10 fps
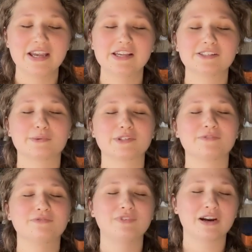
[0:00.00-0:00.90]
So it's
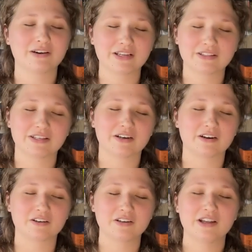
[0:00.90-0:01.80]
very
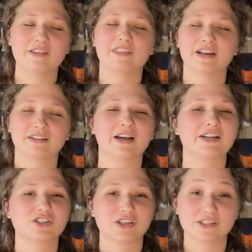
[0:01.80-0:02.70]
clear that
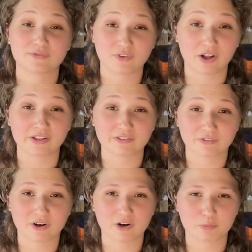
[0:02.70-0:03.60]
Elijah is falling for
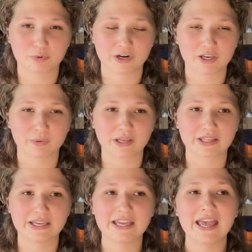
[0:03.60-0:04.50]
her pretty
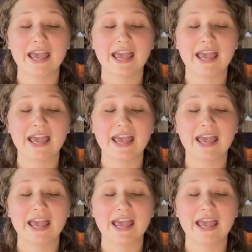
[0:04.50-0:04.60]
quickly.